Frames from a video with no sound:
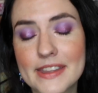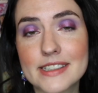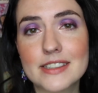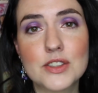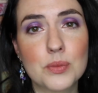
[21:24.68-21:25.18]

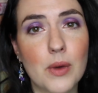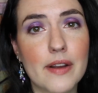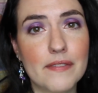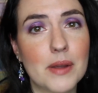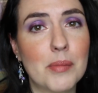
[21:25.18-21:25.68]
This is one
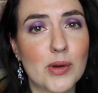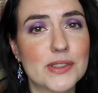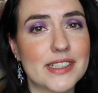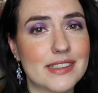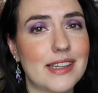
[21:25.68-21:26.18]
of the
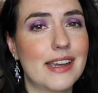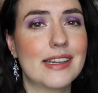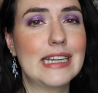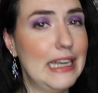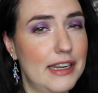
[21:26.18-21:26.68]
most
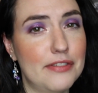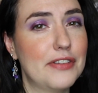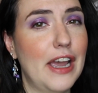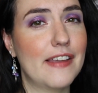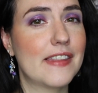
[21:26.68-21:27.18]
exciting, if
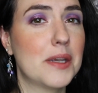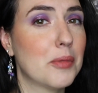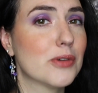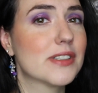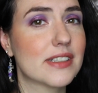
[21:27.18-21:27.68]
not the
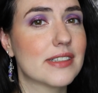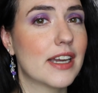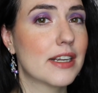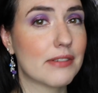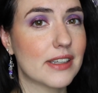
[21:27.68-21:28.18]
most
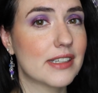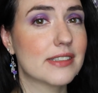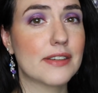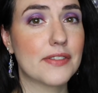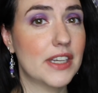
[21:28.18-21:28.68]
exciting
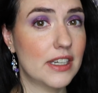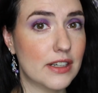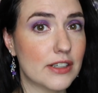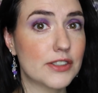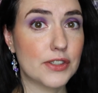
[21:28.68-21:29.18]
release of the
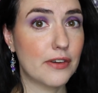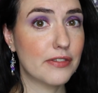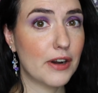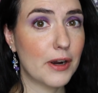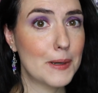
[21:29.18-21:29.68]
year so
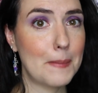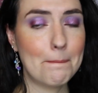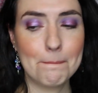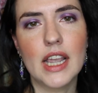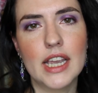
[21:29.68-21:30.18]
far.
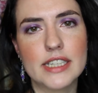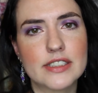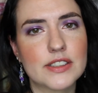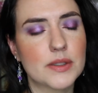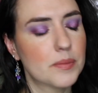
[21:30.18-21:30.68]

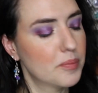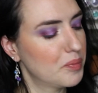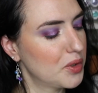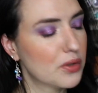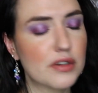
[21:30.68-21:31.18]
It's
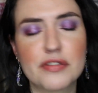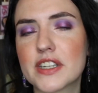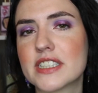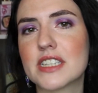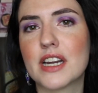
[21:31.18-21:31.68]

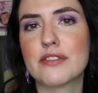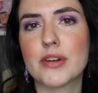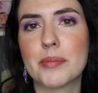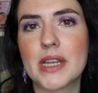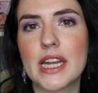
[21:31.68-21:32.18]
beautifully done
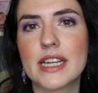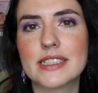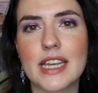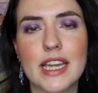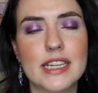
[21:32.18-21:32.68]
from beginning
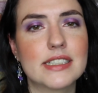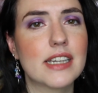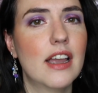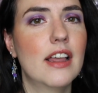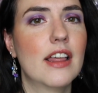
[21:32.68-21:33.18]
to end.
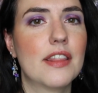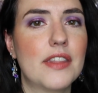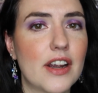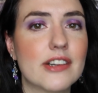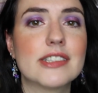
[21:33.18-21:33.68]

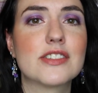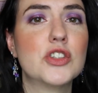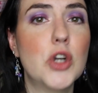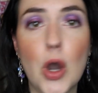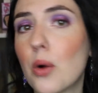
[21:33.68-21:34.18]
There is
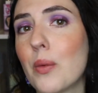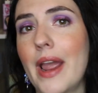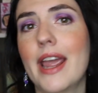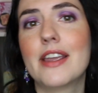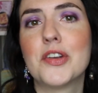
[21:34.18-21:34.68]
no
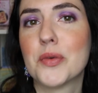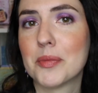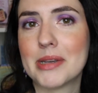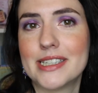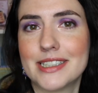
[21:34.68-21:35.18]
way you
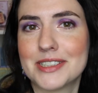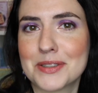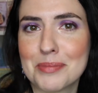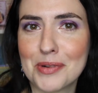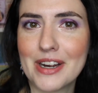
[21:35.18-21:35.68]
will be
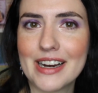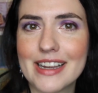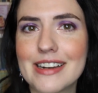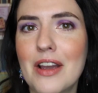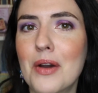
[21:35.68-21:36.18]

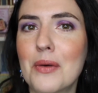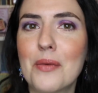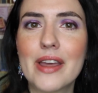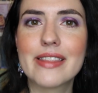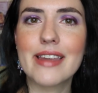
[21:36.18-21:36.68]
disappointed
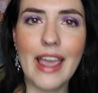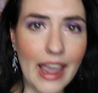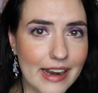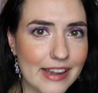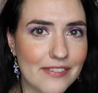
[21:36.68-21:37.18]
with
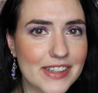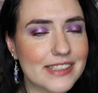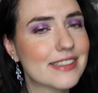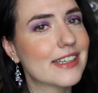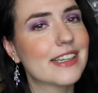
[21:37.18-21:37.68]
any of
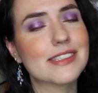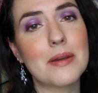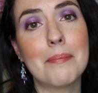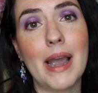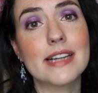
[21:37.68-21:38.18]
these things.
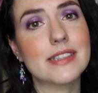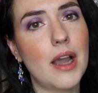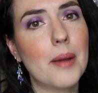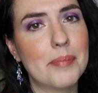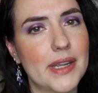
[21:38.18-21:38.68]
My
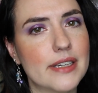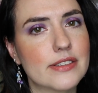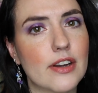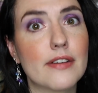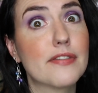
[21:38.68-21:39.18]
top
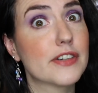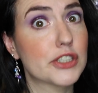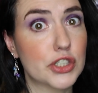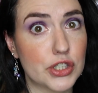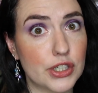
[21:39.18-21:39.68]
picks are for
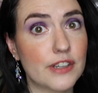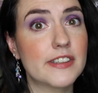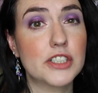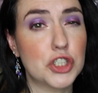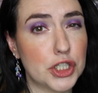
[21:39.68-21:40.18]
sure
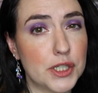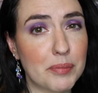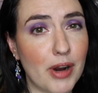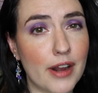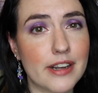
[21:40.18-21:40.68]
the cheek
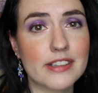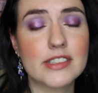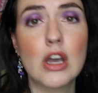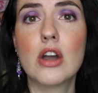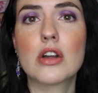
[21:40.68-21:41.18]

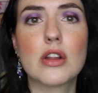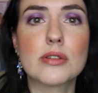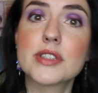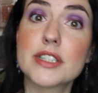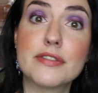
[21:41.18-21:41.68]
products,
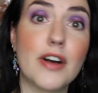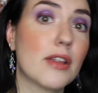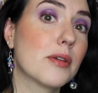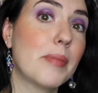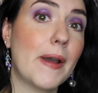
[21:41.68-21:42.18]
closely
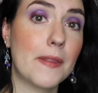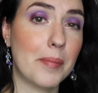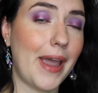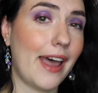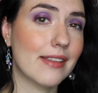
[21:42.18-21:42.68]
followed by the
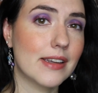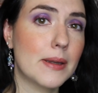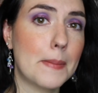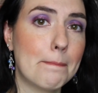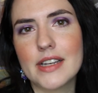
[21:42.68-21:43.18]

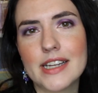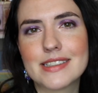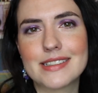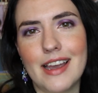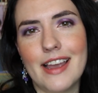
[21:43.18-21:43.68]
palette.
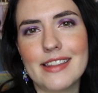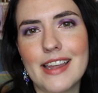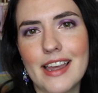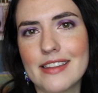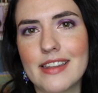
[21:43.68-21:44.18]
It's not
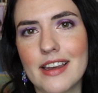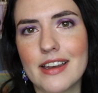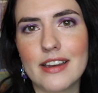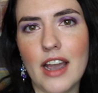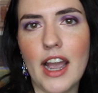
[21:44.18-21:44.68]
that
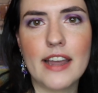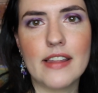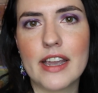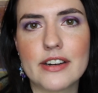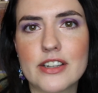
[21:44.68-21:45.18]
the
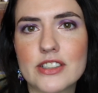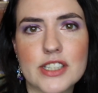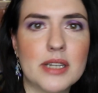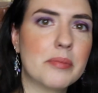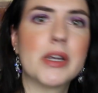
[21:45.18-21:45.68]
eyeliners
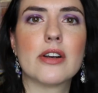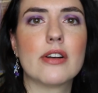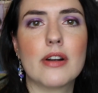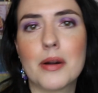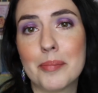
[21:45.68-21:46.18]
and
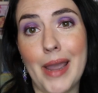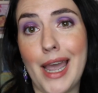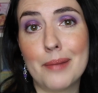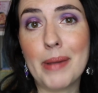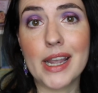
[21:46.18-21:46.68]
mirror are
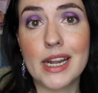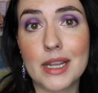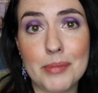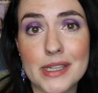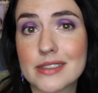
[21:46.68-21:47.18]
bad by
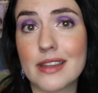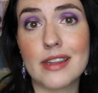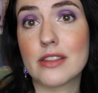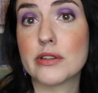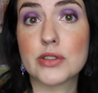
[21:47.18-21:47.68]
any means. I
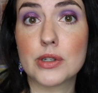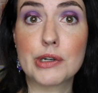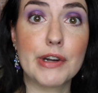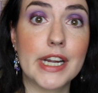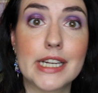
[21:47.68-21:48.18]
think those are a
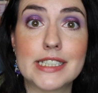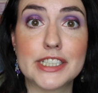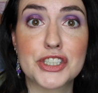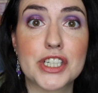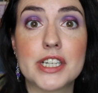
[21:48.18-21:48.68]
great
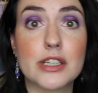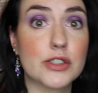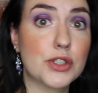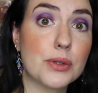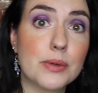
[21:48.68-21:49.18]
addition
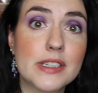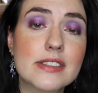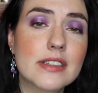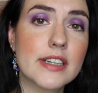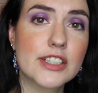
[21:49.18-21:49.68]
to
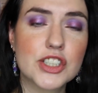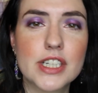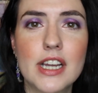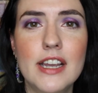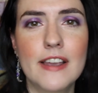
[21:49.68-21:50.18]
this
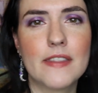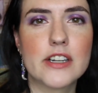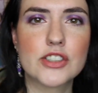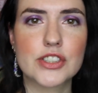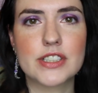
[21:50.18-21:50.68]
collection.
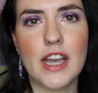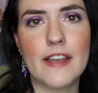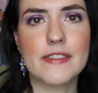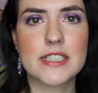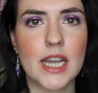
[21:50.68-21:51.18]
They're just
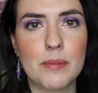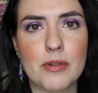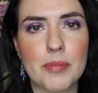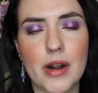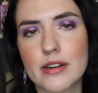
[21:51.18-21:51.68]
not the type
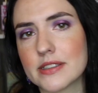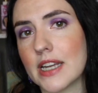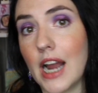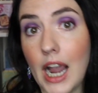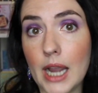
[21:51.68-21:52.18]
of products
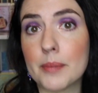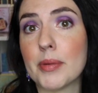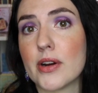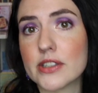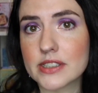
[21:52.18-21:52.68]
that I
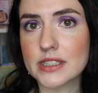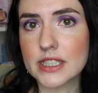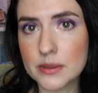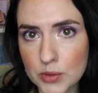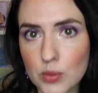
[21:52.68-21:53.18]

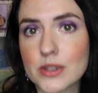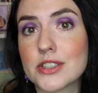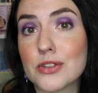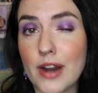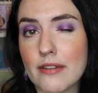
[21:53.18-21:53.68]
personally am going
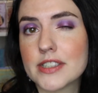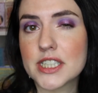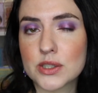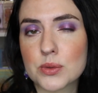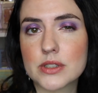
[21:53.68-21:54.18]
to
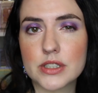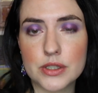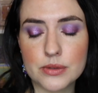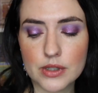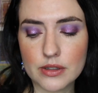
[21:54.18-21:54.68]
gravitate towards and
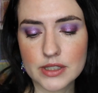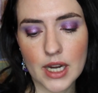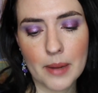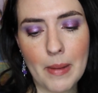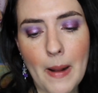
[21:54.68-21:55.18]
use all the
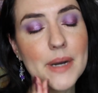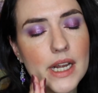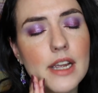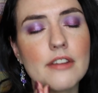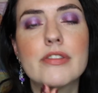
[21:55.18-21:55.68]
time.
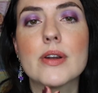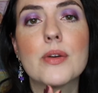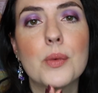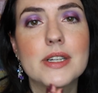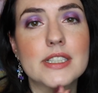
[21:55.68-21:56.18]
But if you're
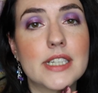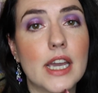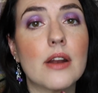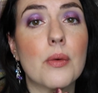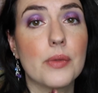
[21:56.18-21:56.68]
going to
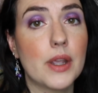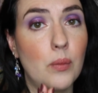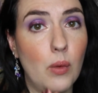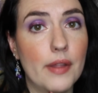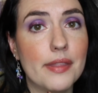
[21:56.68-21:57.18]
get only
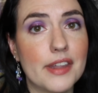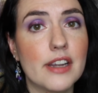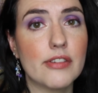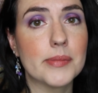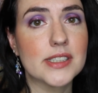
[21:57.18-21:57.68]
one
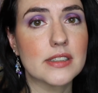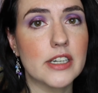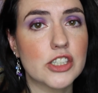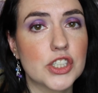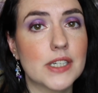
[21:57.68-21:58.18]
thing from this
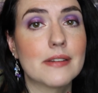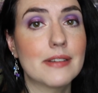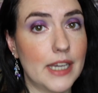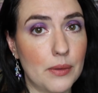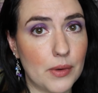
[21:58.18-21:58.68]
collection,
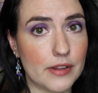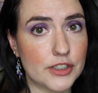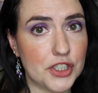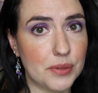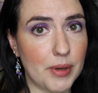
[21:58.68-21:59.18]
get one of the
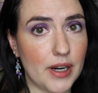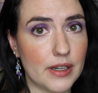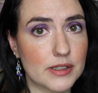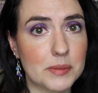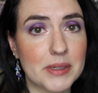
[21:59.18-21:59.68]
cheap
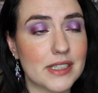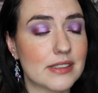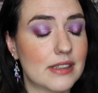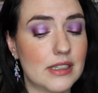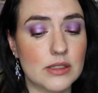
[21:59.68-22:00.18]
products
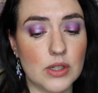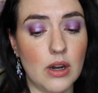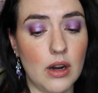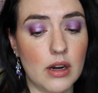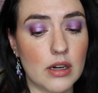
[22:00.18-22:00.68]
because these
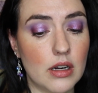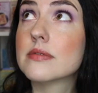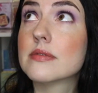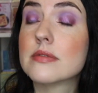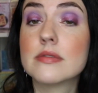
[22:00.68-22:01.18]
are
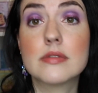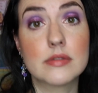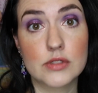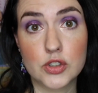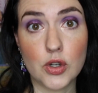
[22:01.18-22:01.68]

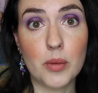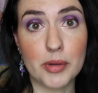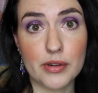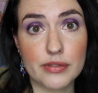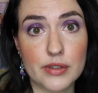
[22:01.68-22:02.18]
so
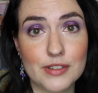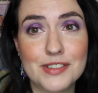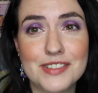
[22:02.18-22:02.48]
beautiful.